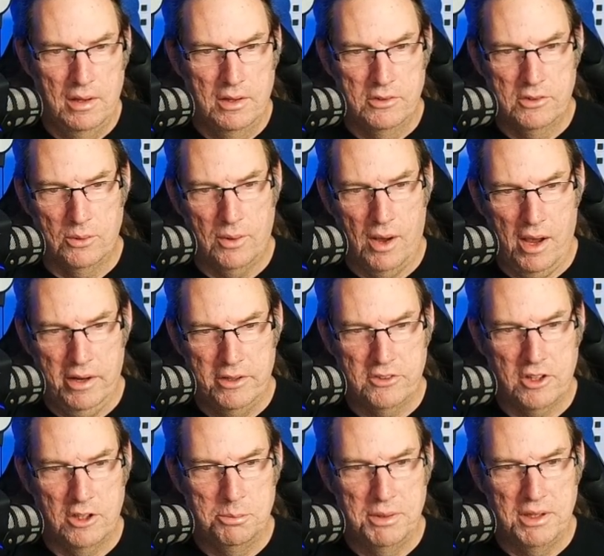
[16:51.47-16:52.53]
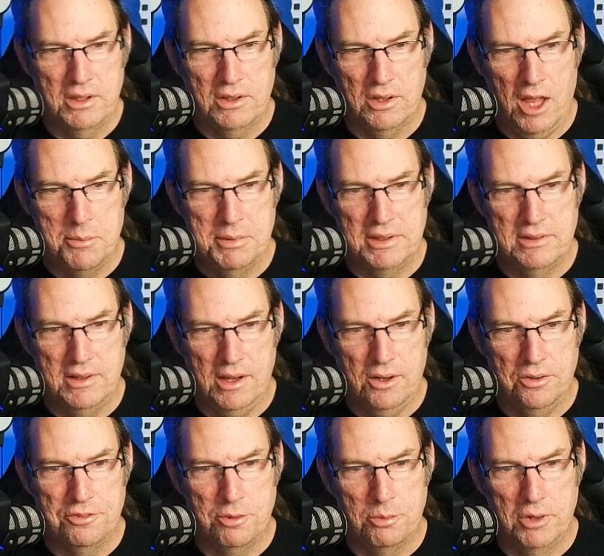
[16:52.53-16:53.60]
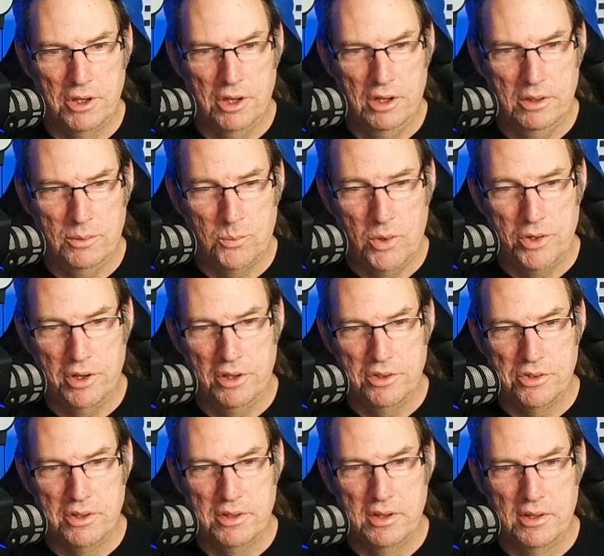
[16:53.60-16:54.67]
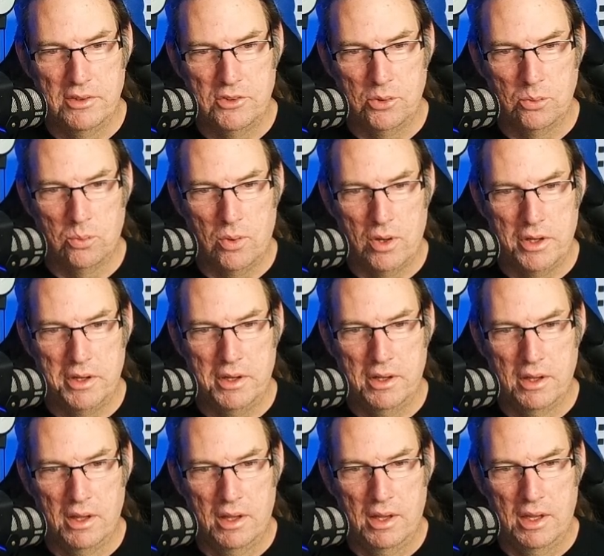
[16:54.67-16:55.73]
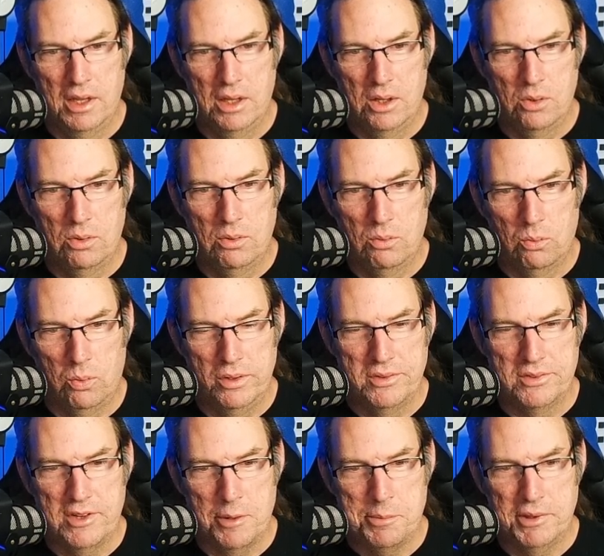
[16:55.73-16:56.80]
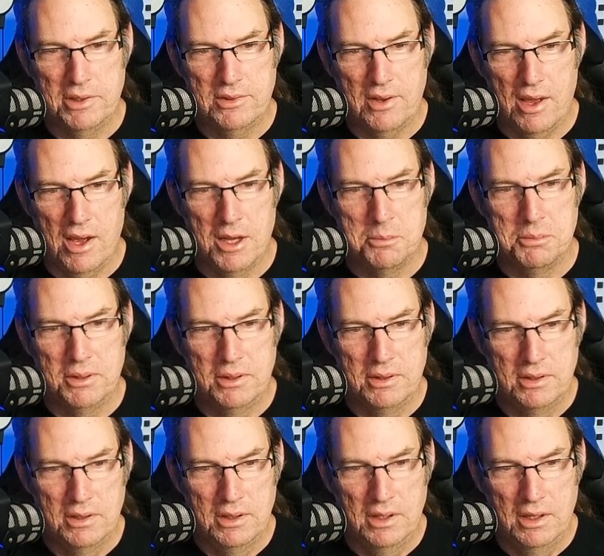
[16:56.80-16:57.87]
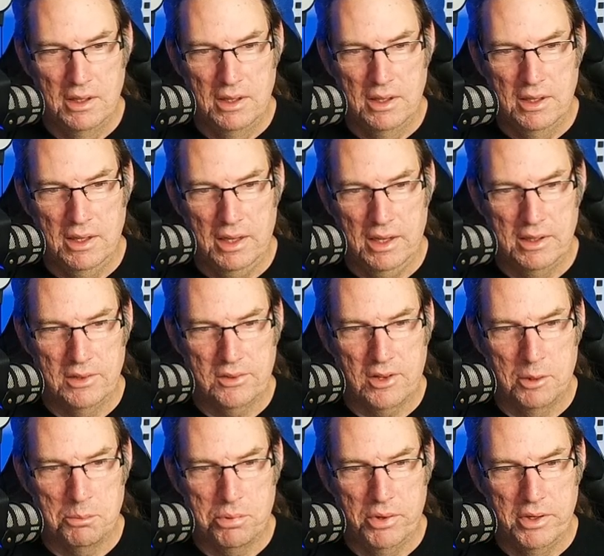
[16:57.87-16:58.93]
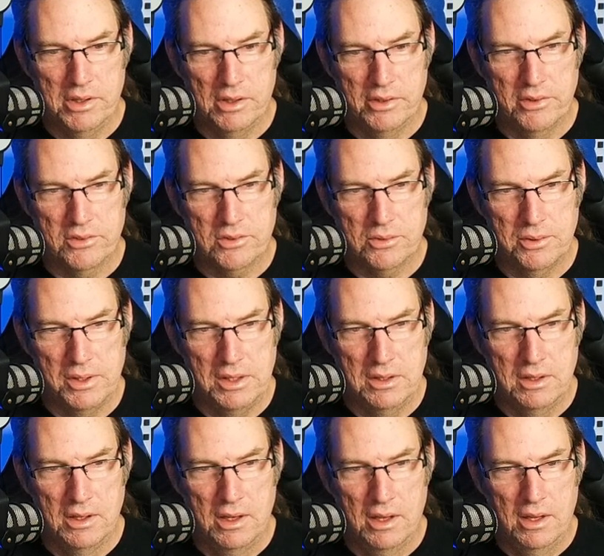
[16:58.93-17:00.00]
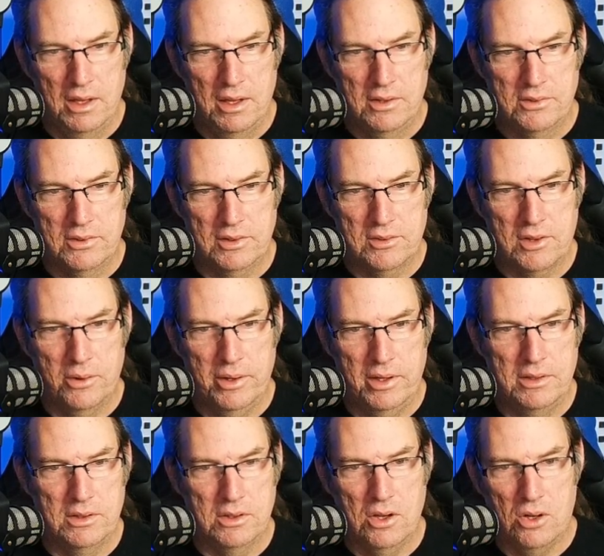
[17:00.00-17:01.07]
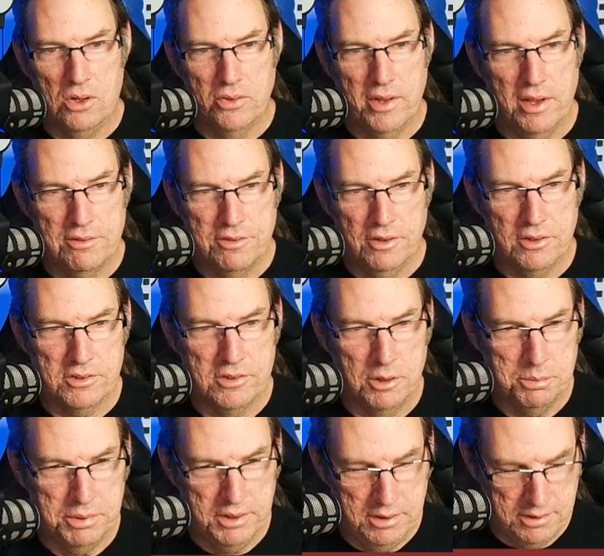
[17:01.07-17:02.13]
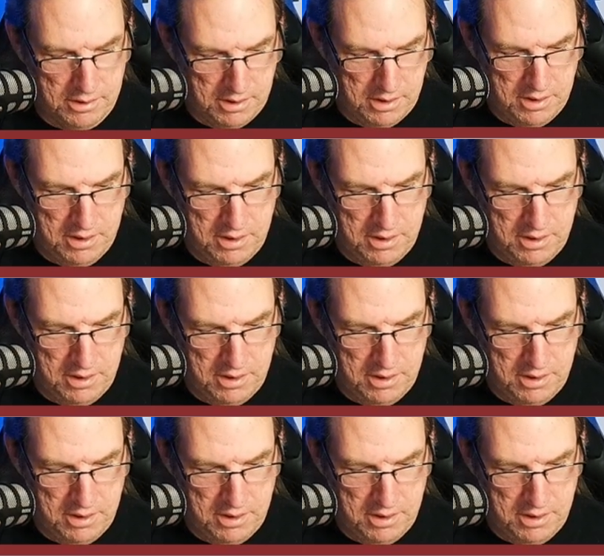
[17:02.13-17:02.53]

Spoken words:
So I is going to be climbing down from 100 to 1 step at a time, and it's going to print it on the screen. So let's go ahead and call that function up here.